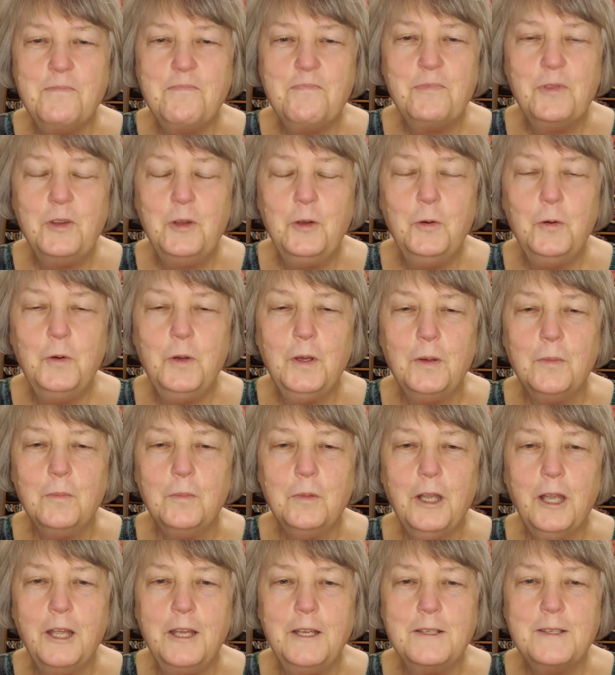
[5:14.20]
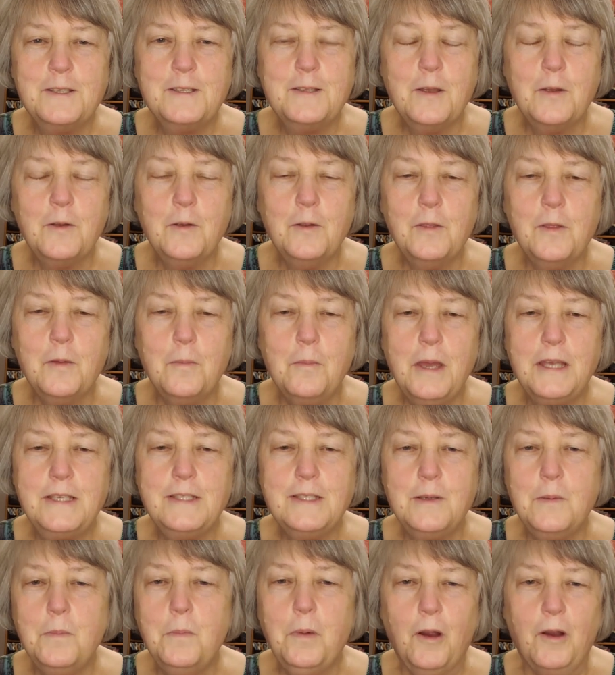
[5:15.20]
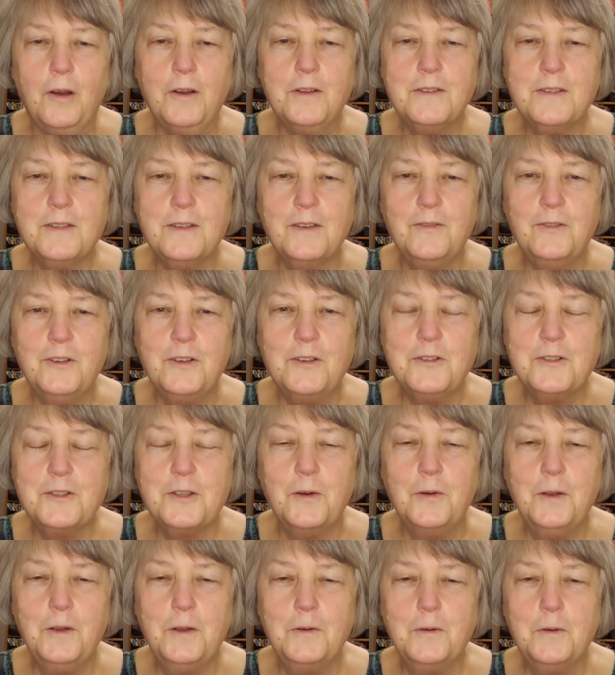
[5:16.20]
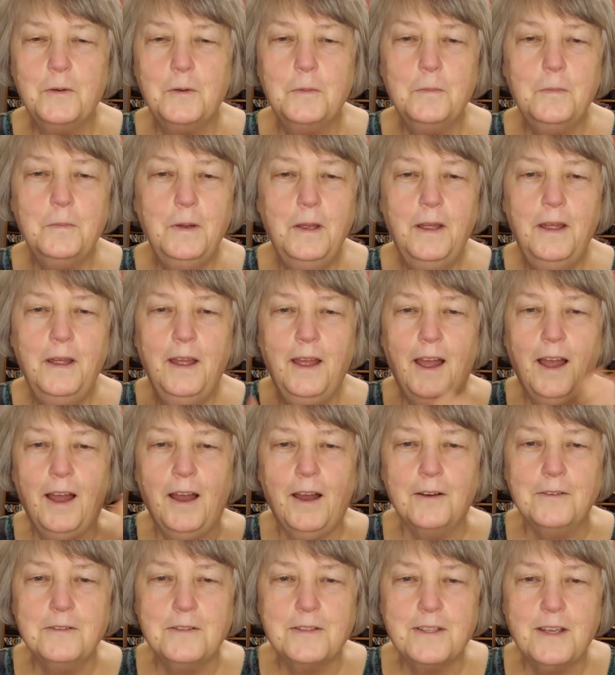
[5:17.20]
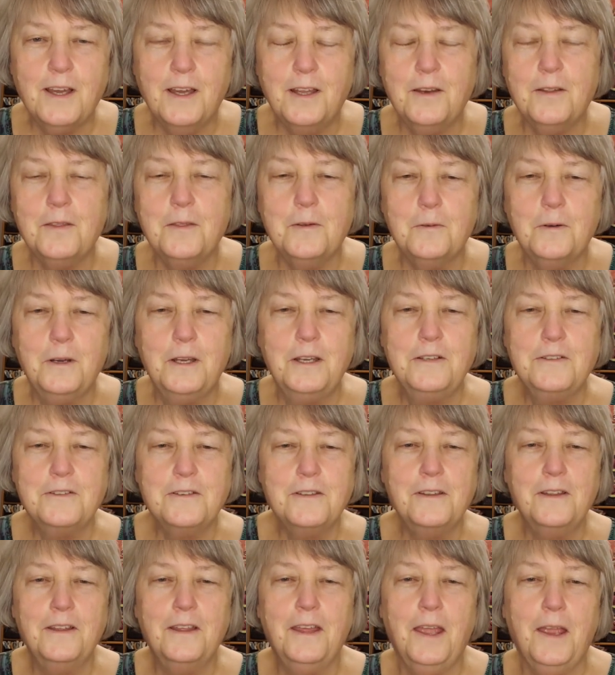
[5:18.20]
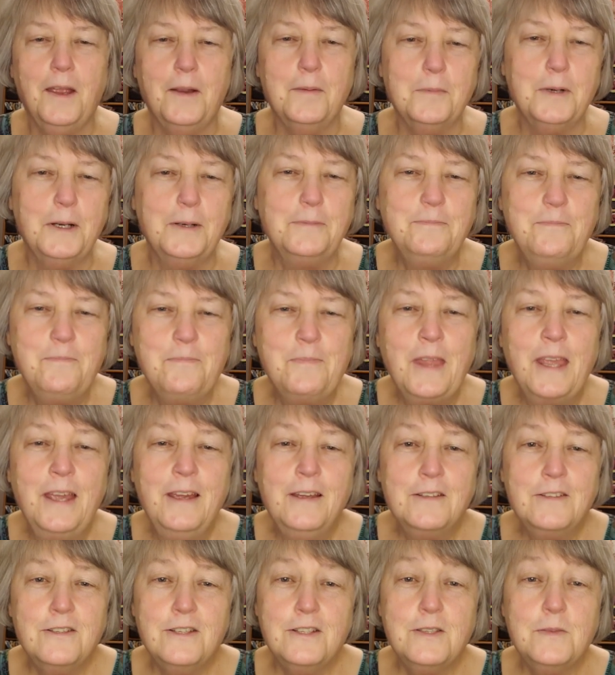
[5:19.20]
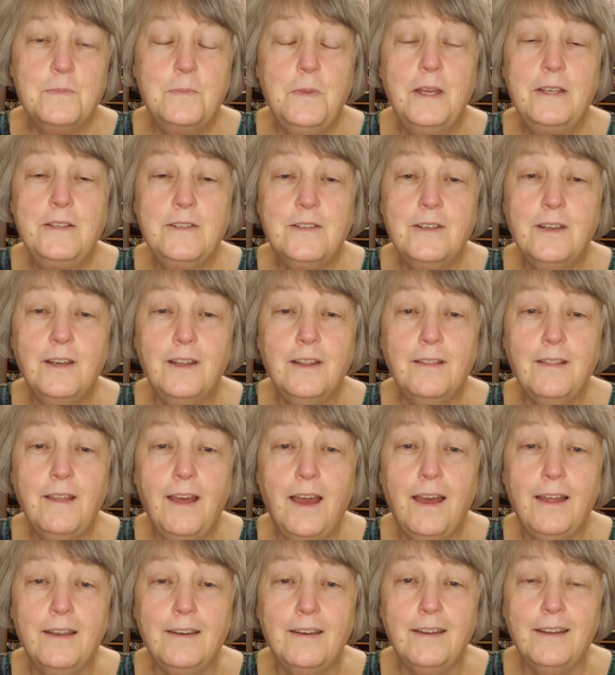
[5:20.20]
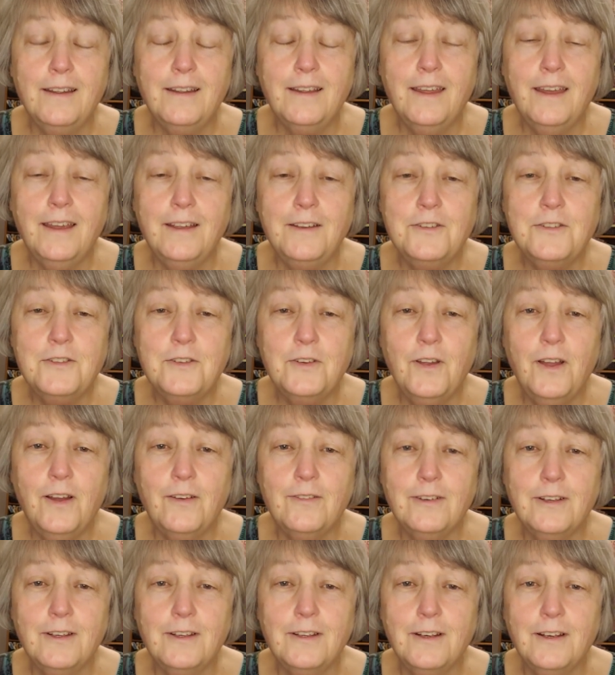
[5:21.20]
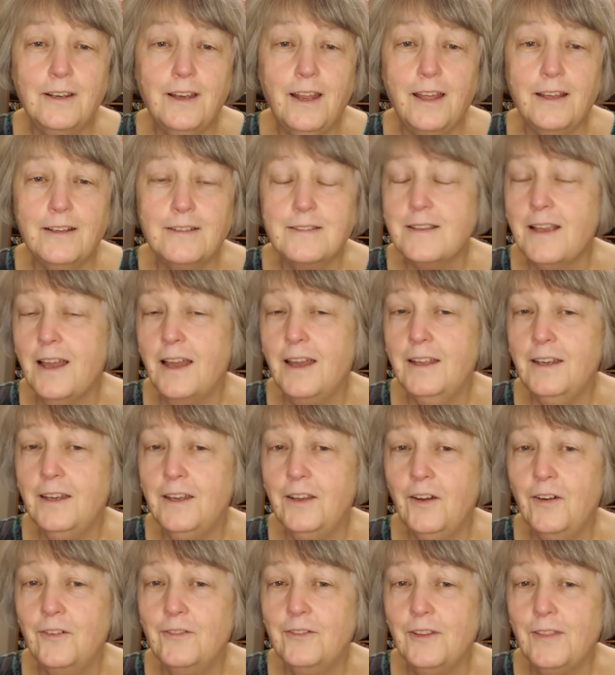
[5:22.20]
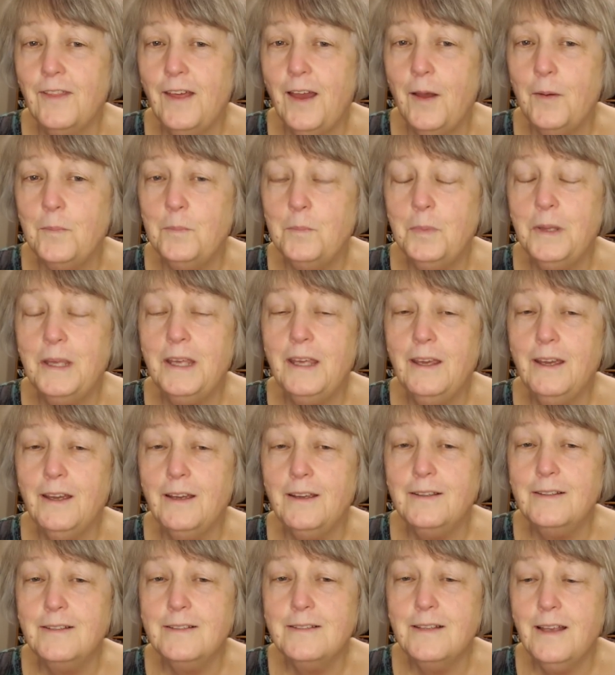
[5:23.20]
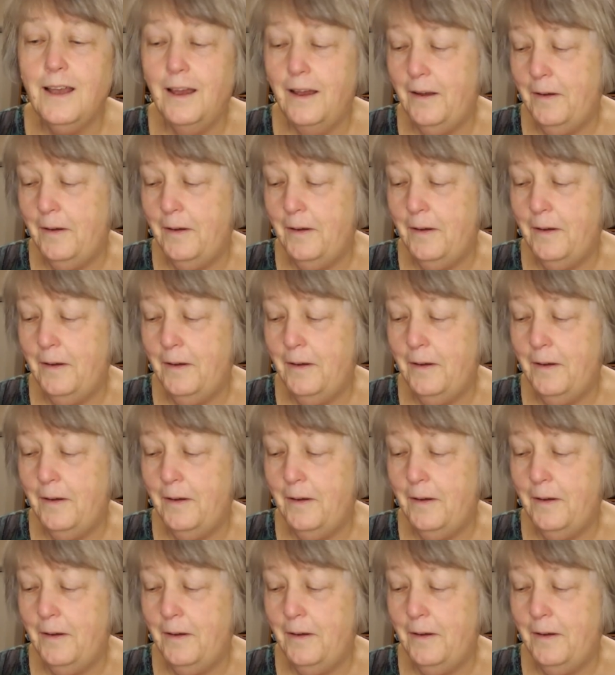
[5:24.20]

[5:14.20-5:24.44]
you can place the messy parts of your sewing room outside of the range of the camera. Just mentioning that in case you have a little anxiety over that, because